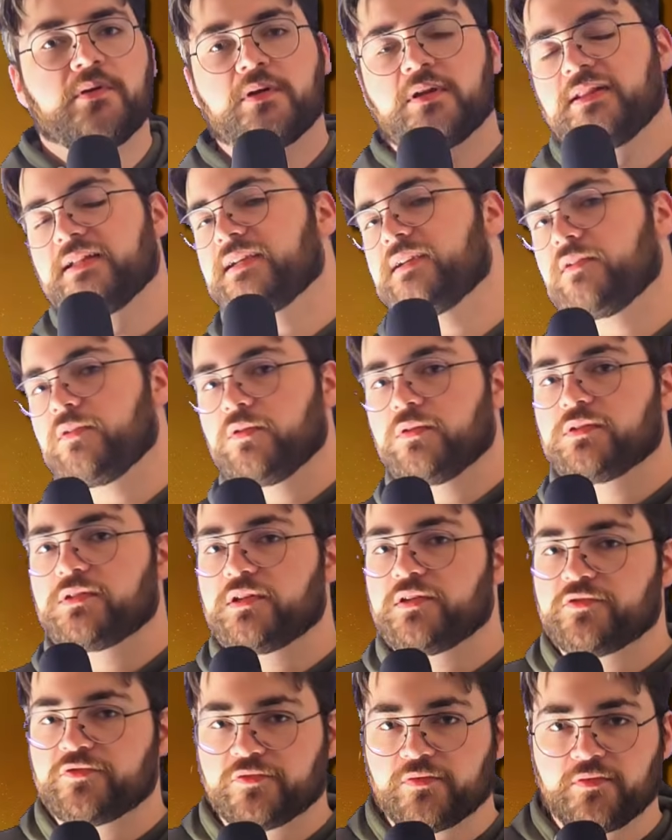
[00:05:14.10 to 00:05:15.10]
click and hold
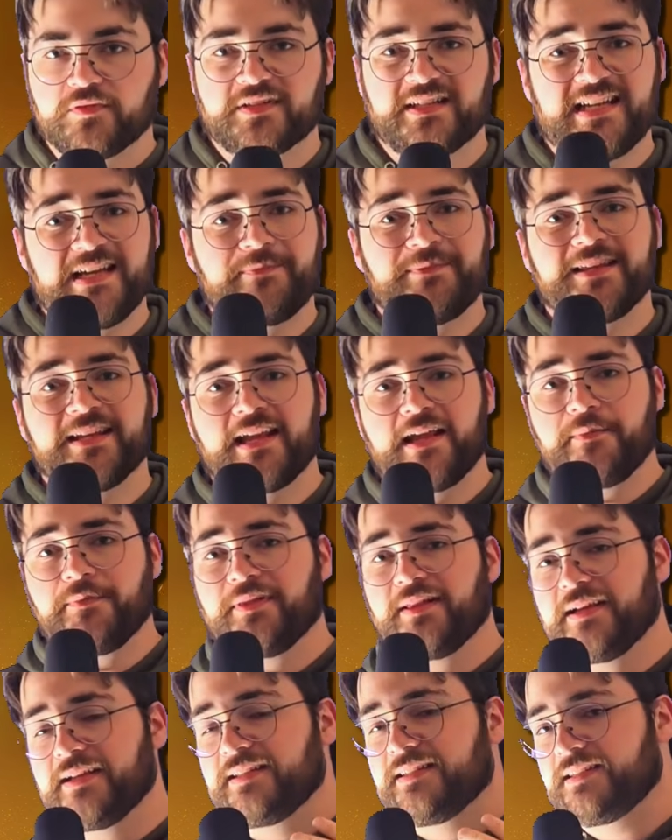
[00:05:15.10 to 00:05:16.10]
controls keep the
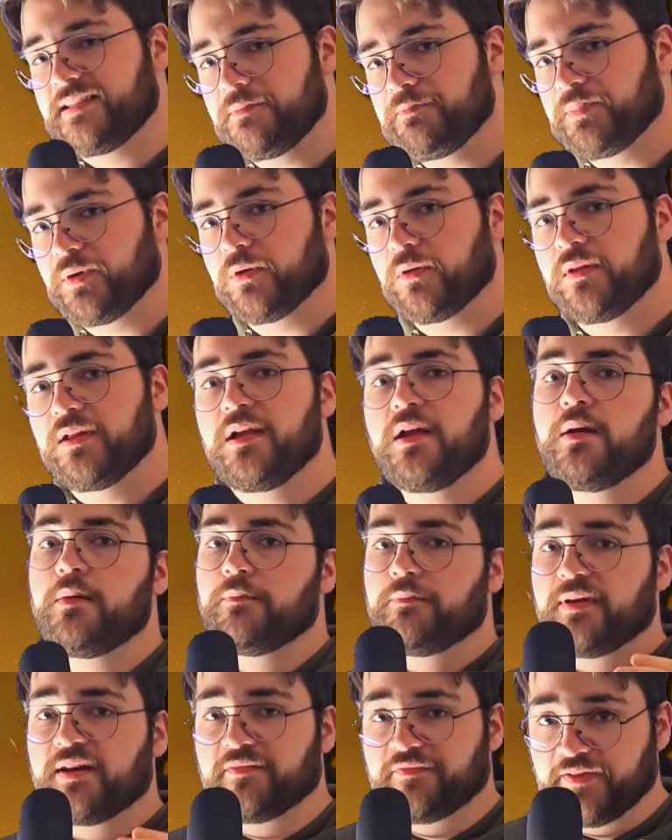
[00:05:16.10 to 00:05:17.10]
gameplay simple,
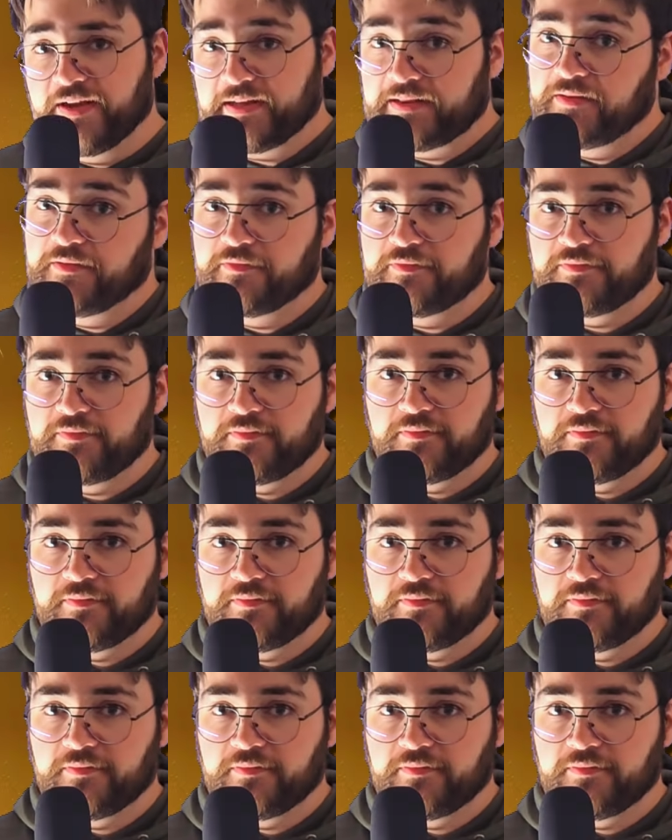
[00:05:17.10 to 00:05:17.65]
but effective.